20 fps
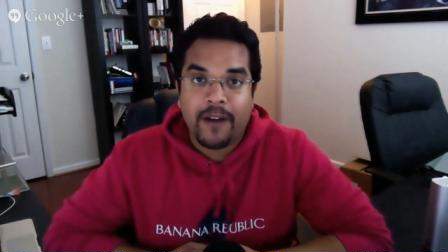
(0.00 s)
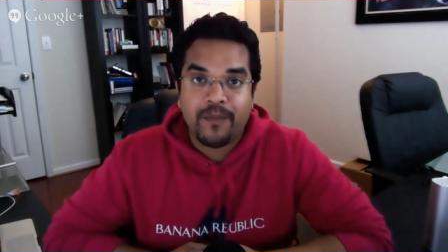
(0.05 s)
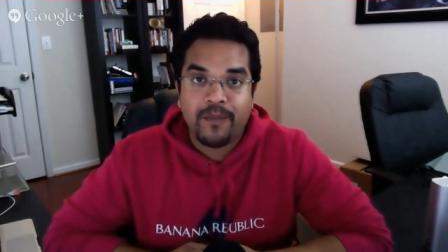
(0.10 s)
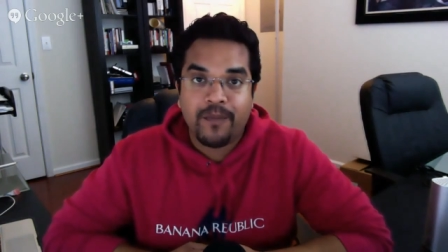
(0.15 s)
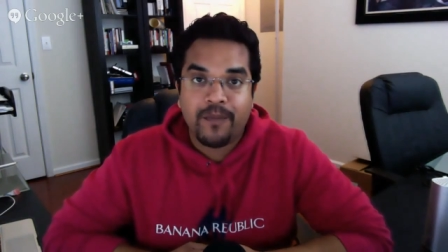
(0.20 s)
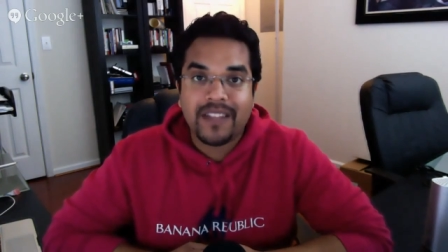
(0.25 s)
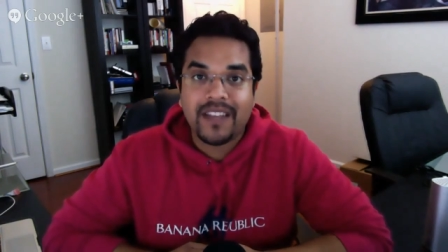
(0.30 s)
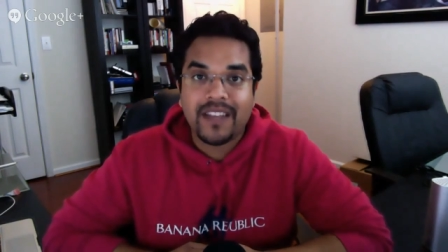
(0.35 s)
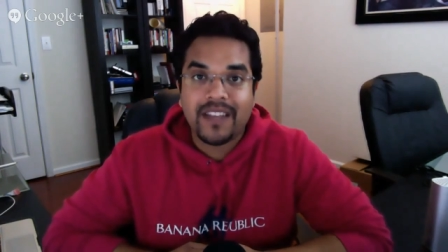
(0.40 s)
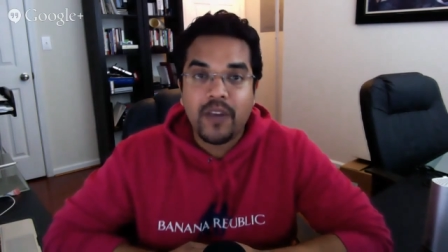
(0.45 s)

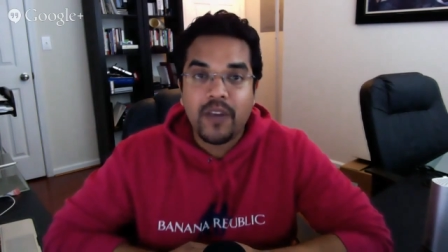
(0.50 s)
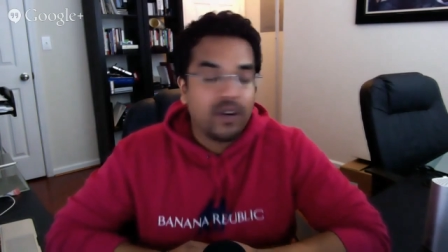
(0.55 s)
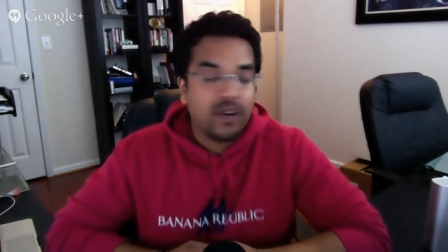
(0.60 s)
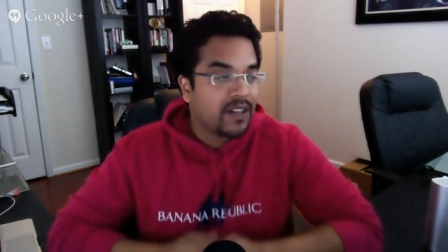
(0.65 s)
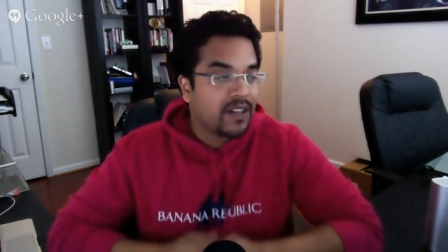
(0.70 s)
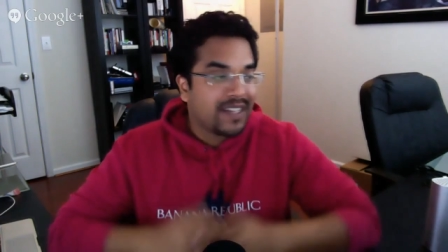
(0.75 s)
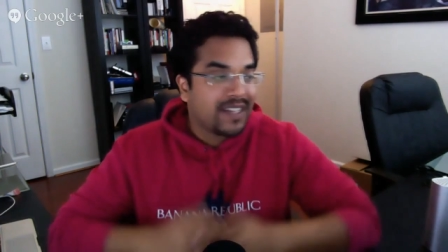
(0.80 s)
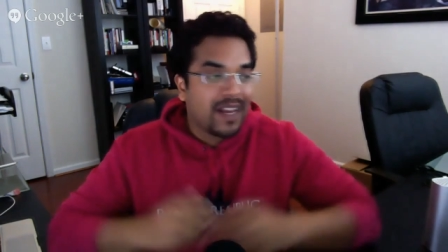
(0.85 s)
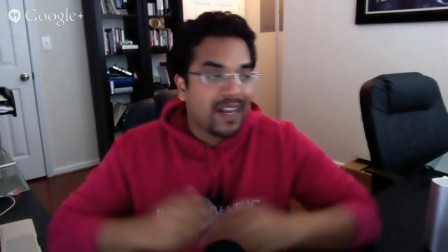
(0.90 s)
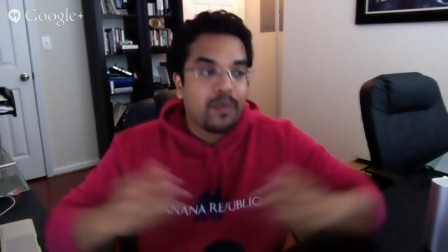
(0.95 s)
Let's say you wanted to
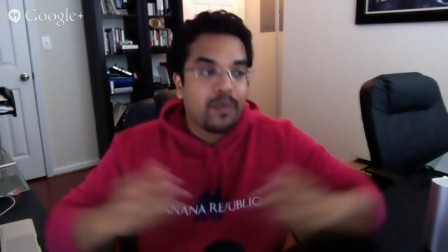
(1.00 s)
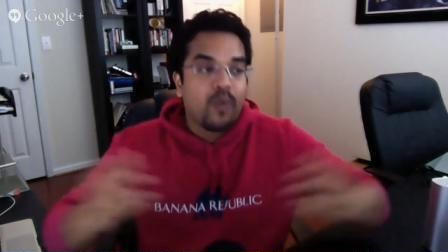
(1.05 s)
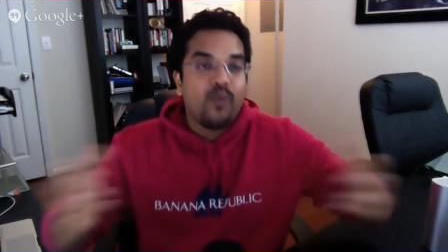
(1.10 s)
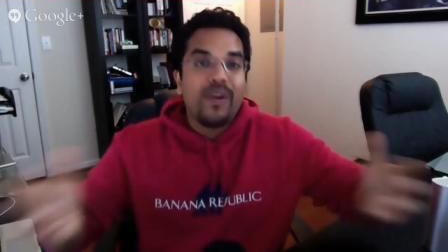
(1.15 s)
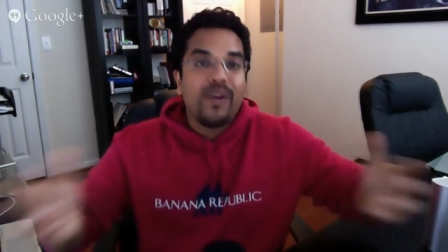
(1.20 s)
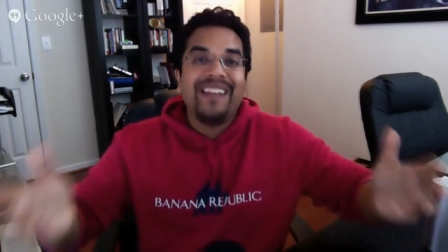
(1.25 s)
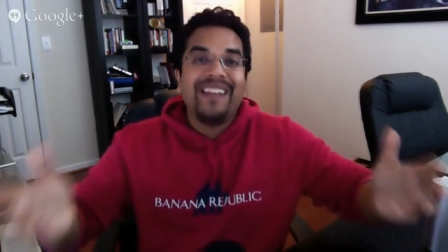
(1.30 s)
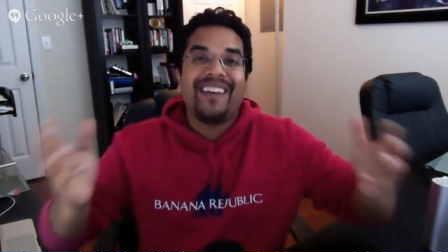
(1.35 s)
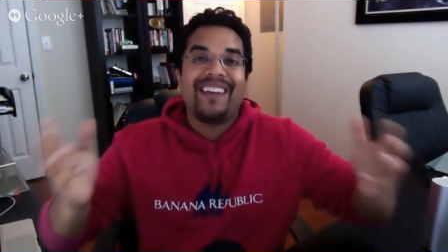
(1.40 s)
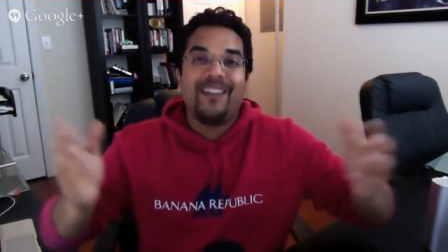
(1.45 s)
set up a
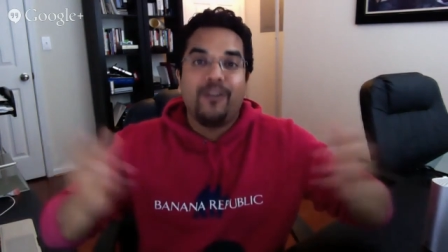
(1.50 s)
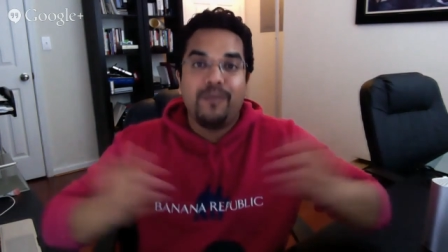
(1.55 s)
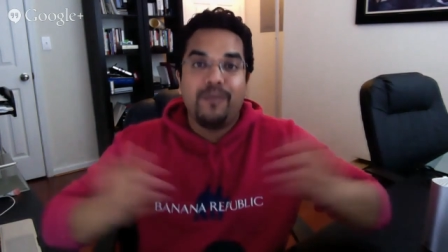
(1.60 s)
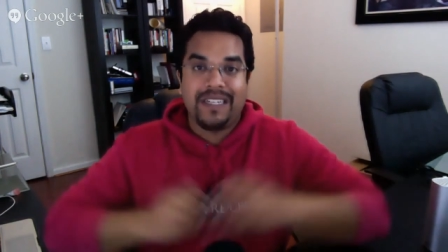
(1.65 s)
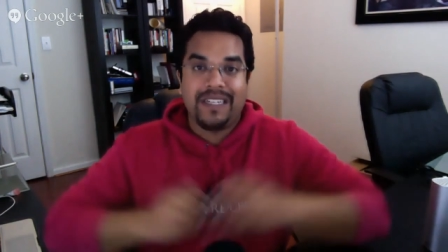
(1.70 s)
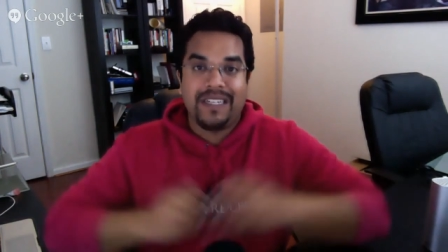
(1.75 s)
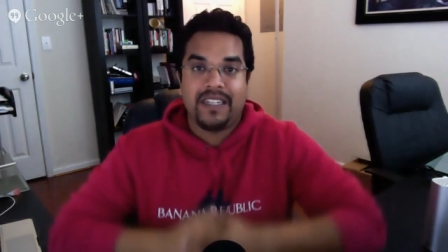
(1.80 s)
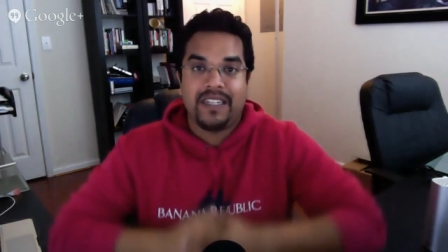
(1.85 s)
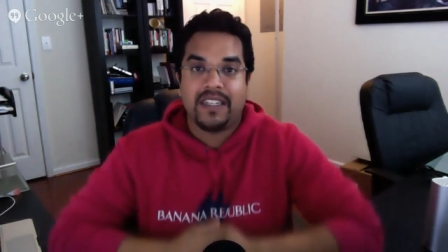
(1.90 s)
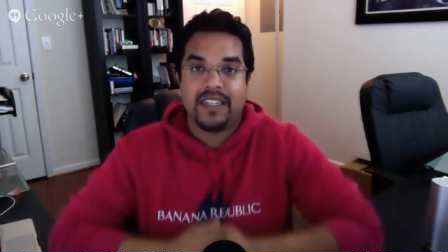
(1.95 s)
retail
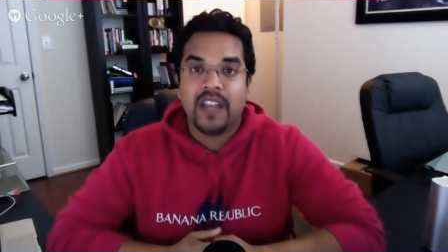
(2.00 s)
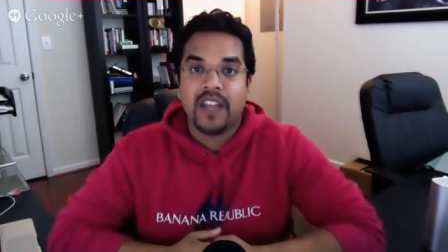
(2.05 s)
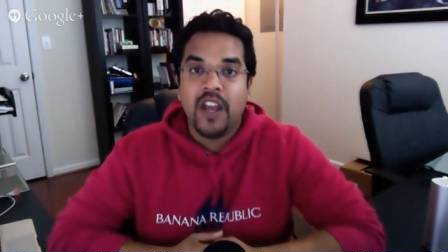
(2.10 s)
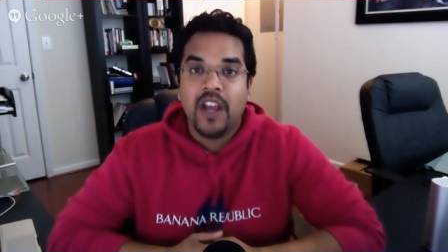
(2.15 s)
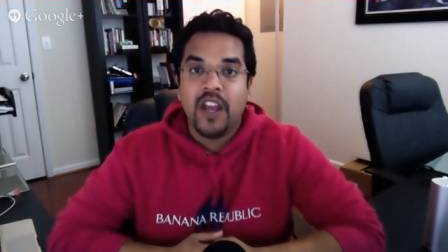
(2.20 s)
business.